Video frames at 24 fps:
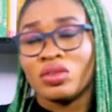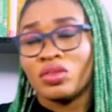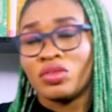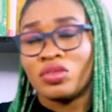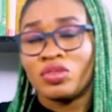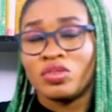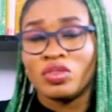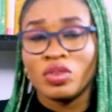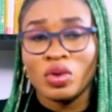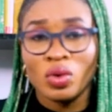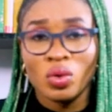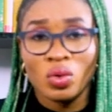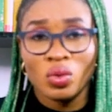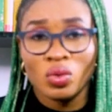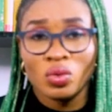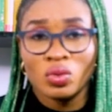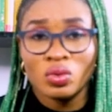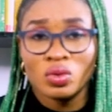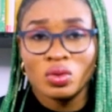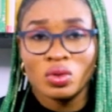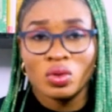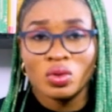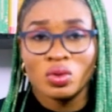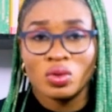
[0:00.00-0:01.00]

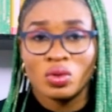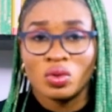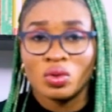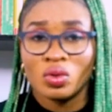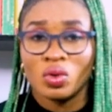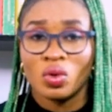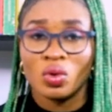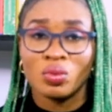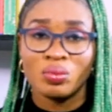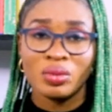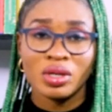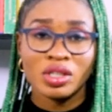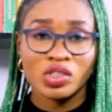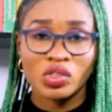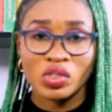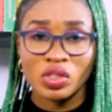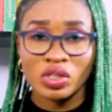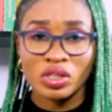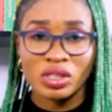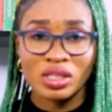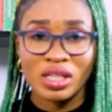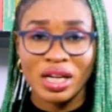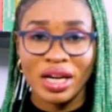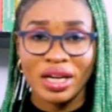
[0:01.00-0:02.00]
flow or
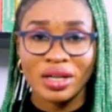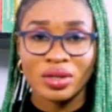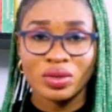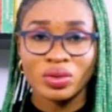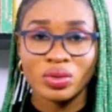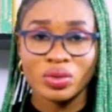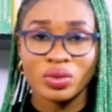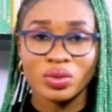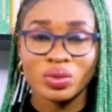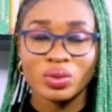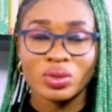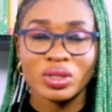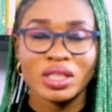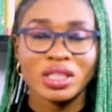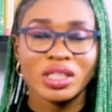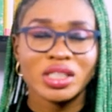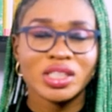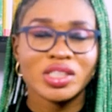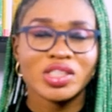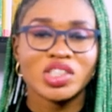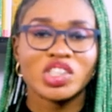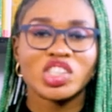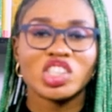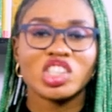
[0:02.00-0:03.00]
menstrual cycle
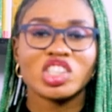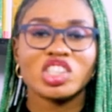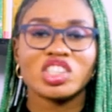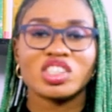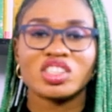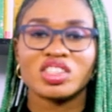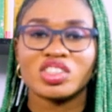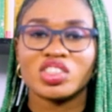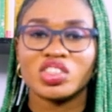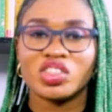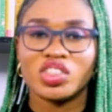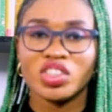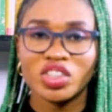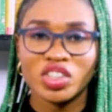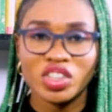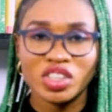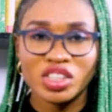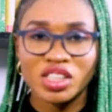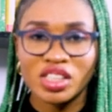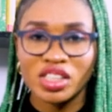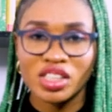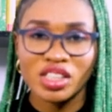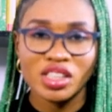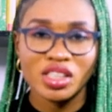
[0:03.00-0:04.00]
is just
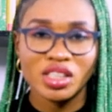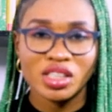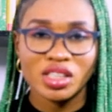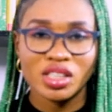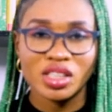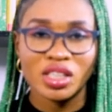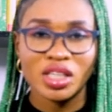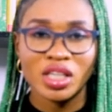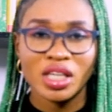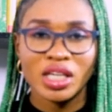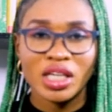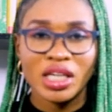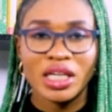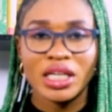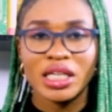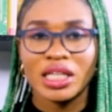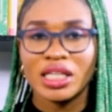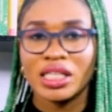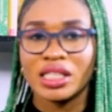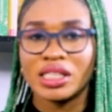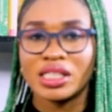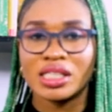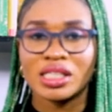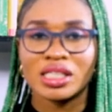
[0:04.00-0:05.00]
dirty.
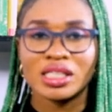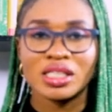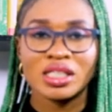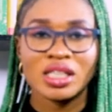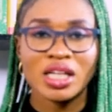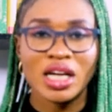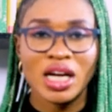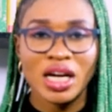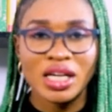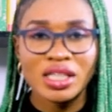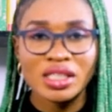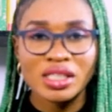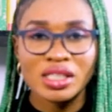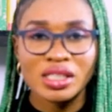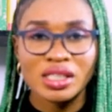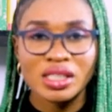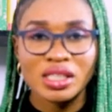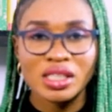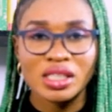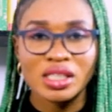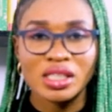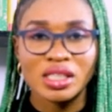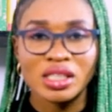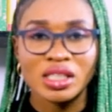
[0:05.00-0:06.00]
It's
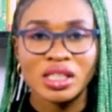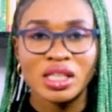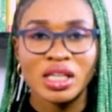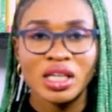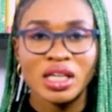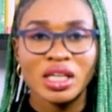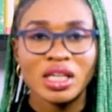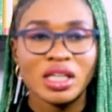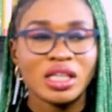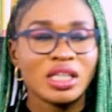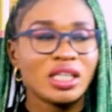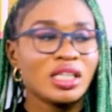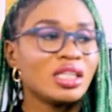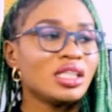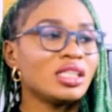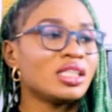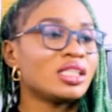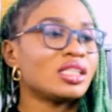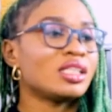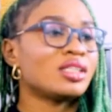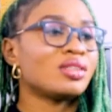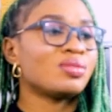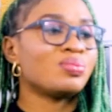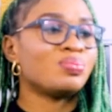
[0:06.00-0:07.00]
nasty.
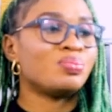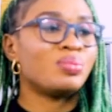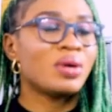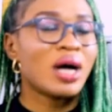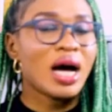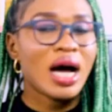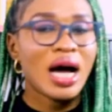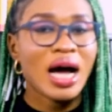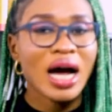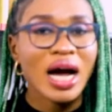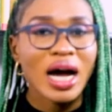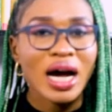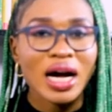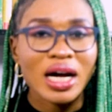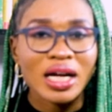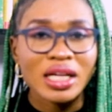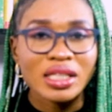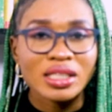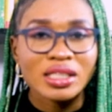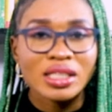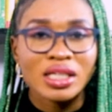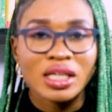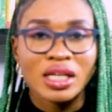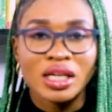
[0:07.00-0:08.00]
It's
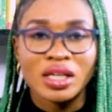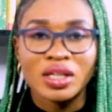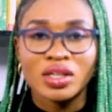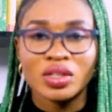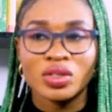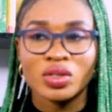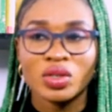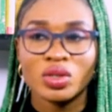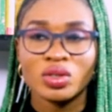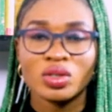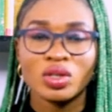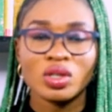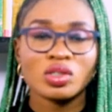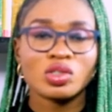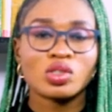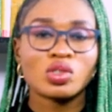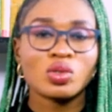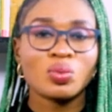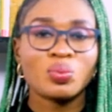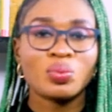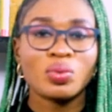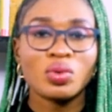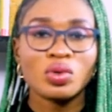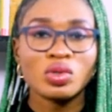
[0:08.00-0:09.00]
bad. You're not
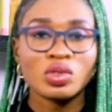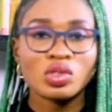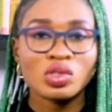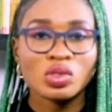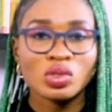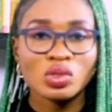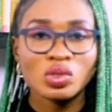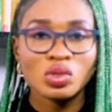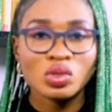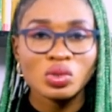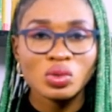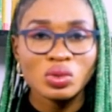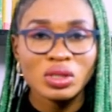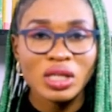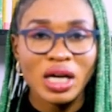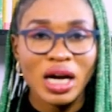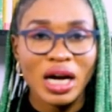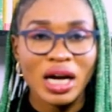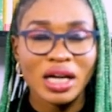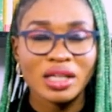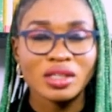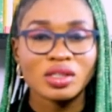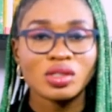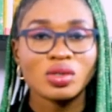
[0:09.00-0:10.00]
supposed to do
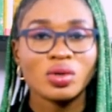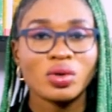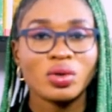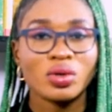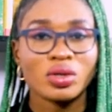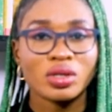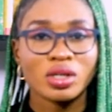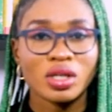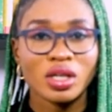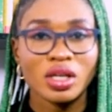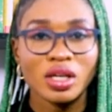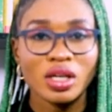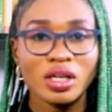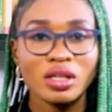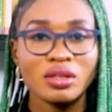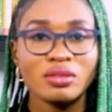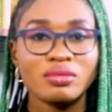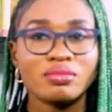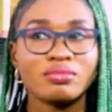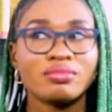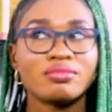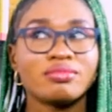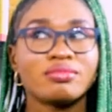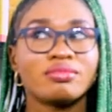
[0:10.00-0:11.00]
that.
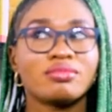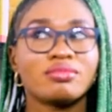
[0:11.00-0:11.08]
Okay.